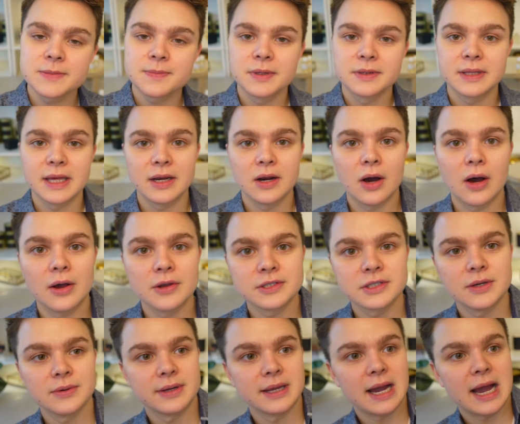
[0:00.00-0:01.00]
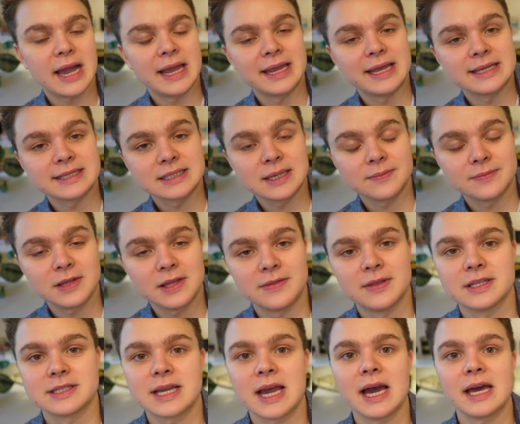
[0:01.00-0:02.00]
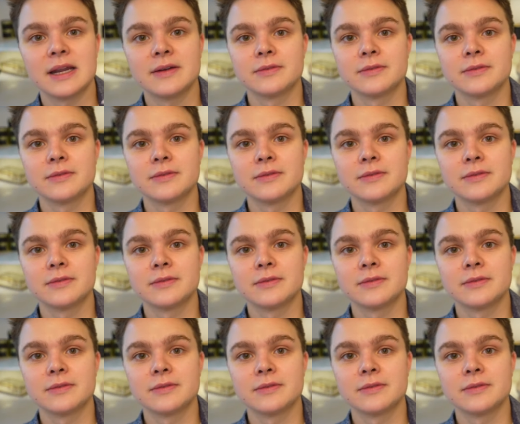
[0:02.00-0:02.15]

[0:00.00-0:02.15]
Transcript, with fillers: but then also I get something that's kind